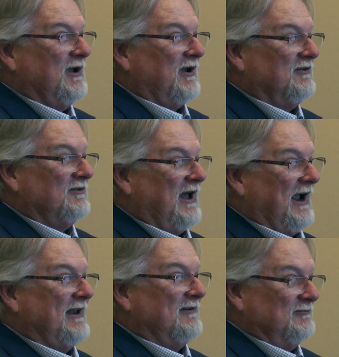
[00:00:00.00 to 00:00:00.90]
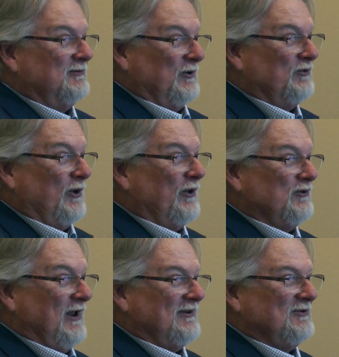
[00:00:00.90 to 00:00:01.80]
Because I got, it was one of
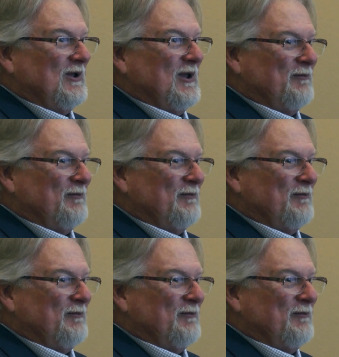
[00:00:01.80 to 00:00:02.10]
those days.